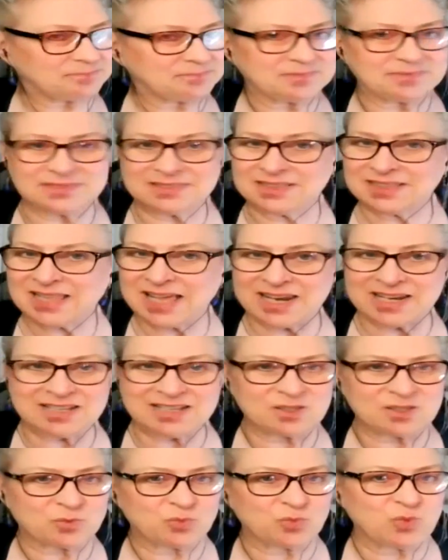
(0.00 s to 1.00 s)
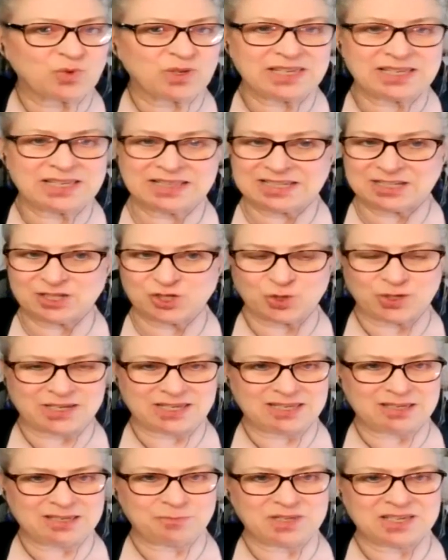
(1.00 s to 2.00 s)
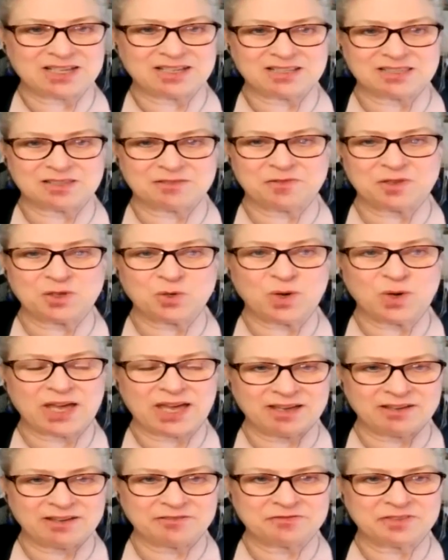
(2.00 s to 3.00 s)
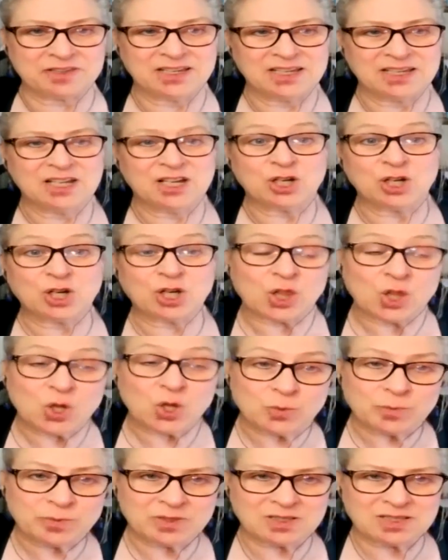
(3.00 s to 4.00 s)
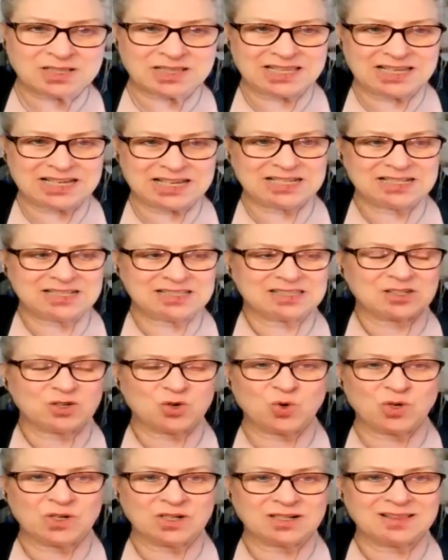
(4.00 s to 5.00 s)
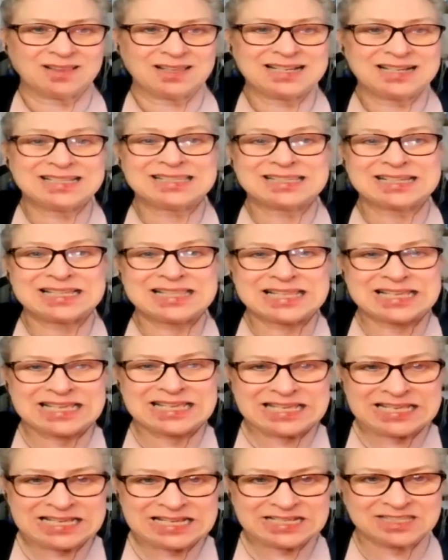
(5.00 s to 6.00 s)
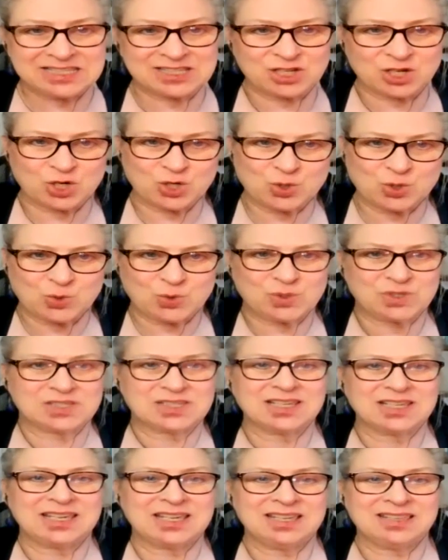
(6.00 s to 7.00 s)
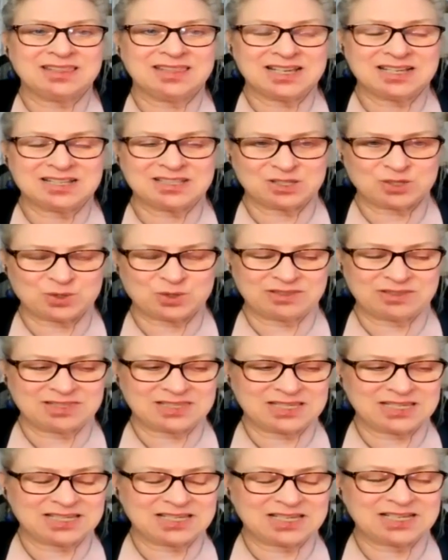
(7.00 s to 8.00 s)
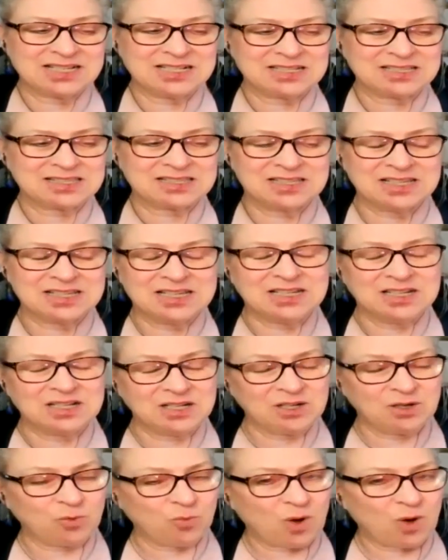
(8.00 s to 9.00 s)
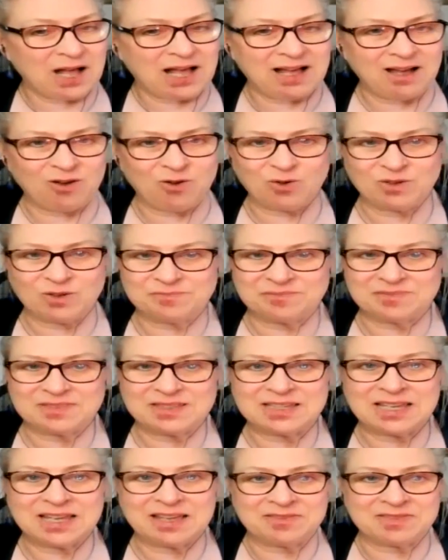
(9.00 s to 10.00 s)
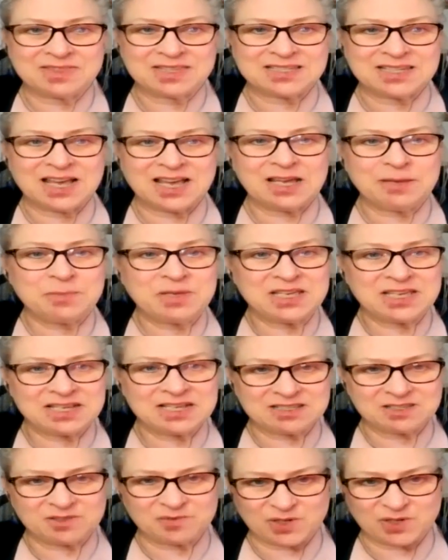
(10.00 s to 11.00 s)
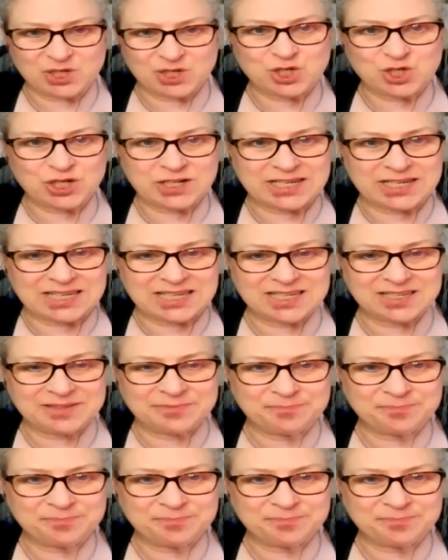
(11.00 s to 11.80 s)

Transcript: Yeah. That is really tricky because if you have global clients or clients on the East Coast and that sort of thing, it's wow. Yeah, the timing gets very tricky.